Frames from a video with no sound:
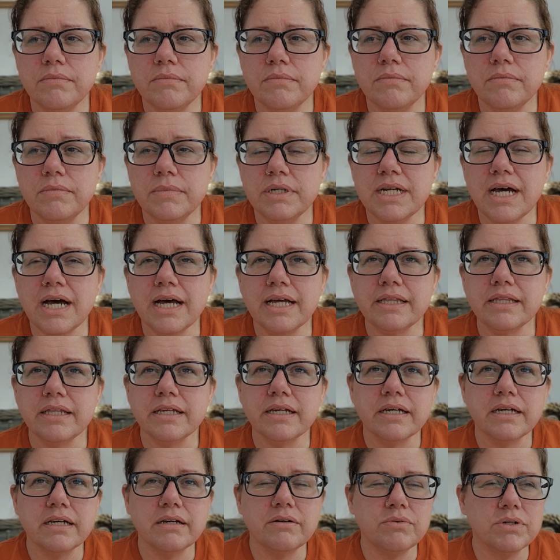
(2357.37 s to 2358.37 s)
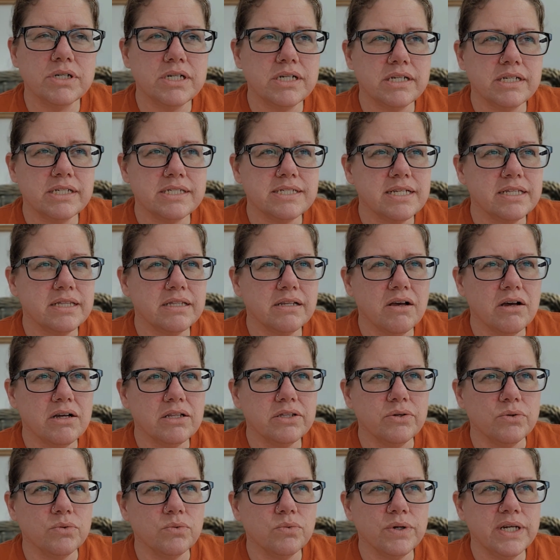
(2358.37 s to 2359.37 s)
not the, what is it called,
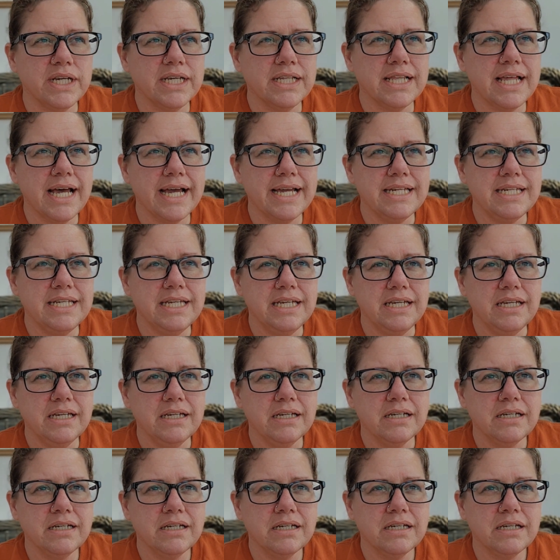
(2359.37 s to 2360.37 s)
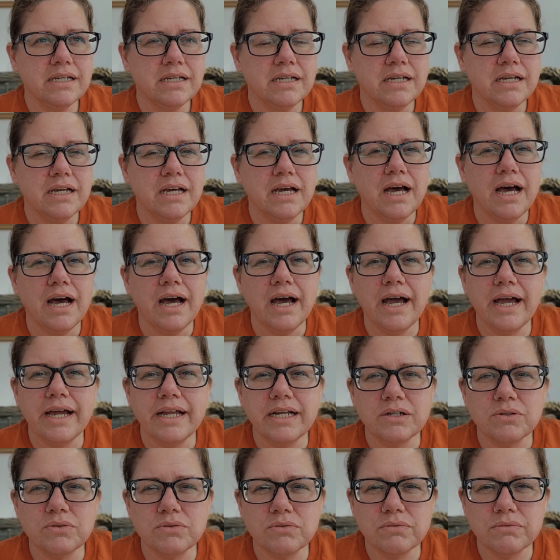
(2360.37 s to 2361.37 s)
the Real ID? I
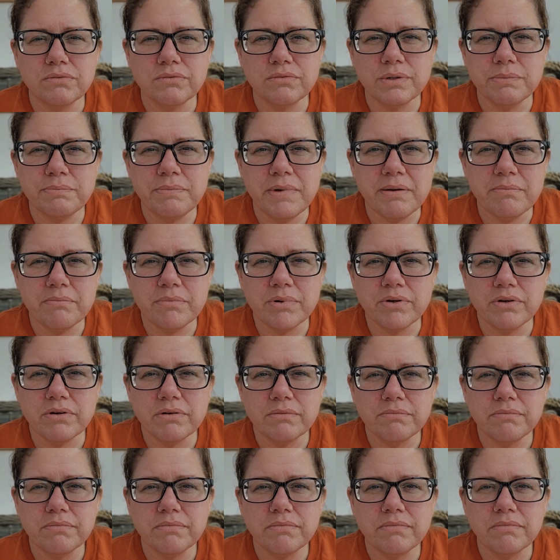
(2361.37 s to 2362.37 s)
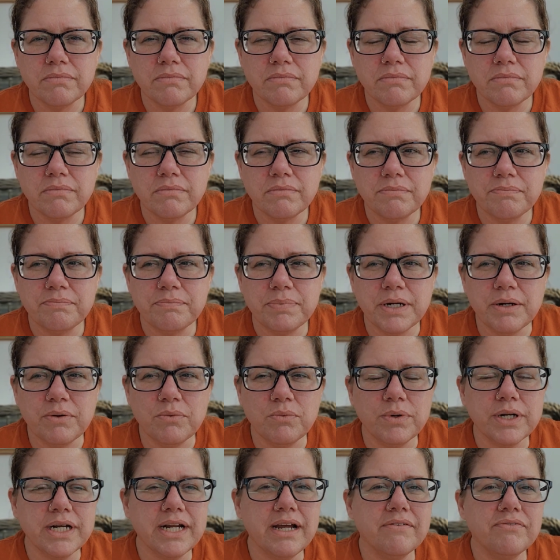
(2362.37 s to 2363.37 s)
don't remember. But
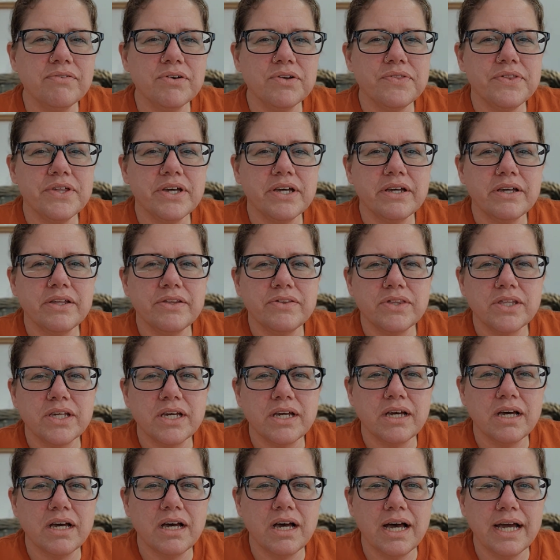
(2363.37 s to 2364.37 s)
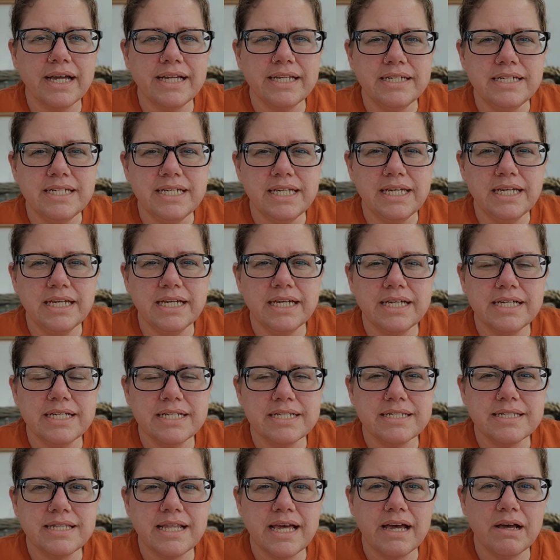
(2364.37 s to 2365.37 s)
whatever the ID
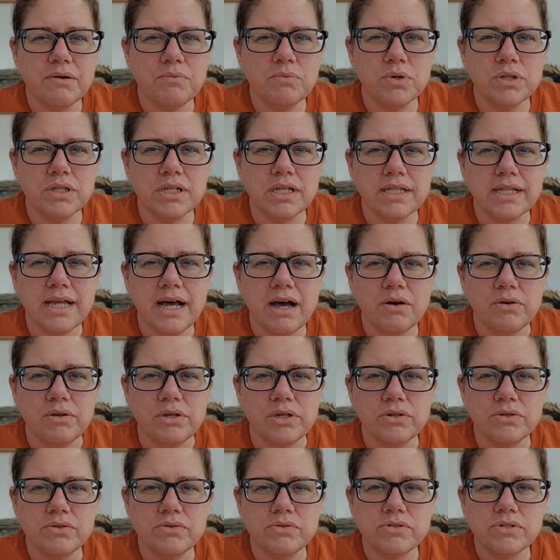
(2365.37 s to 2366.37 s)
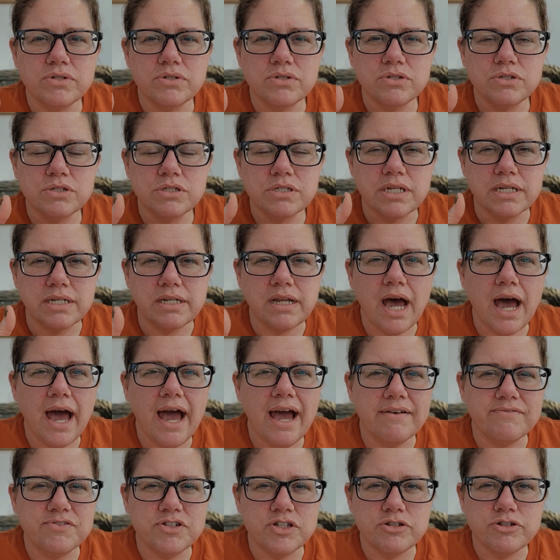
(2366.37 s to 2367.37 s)
is that will allow you to not
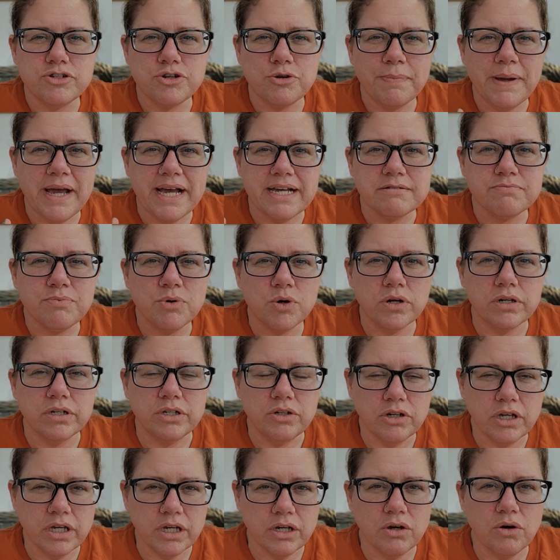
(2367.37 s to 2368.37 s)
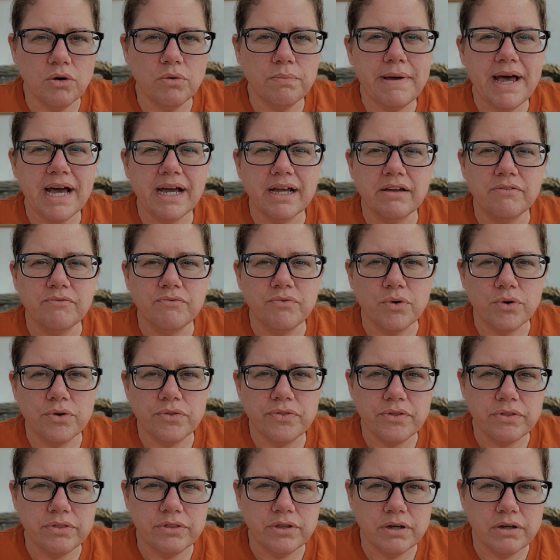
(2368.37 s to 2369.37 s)
have to use your passport and you can go back and forth
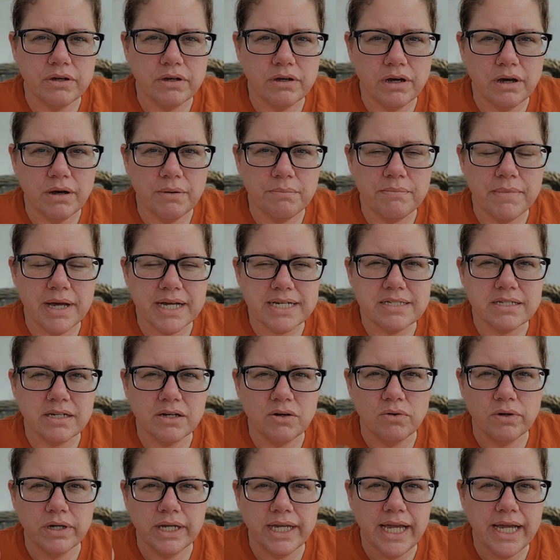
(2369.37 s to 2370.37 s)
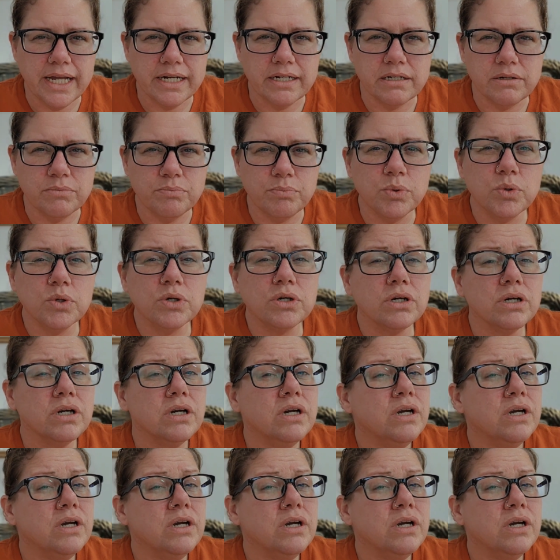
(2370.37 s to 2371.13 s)
on the Mexico and Canada border.